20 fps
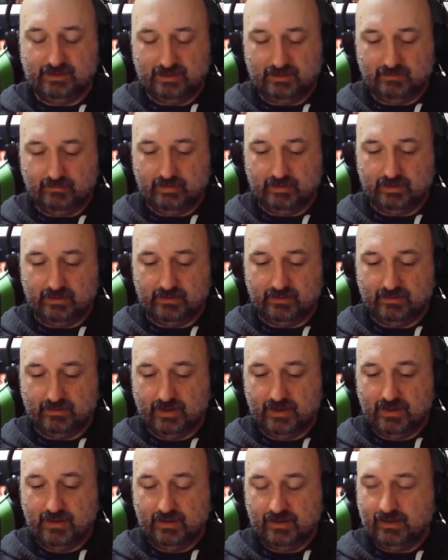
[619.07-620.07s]
Limbo,
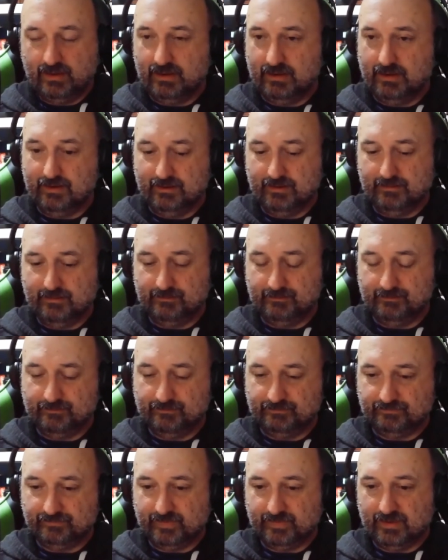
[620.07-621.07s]
Alice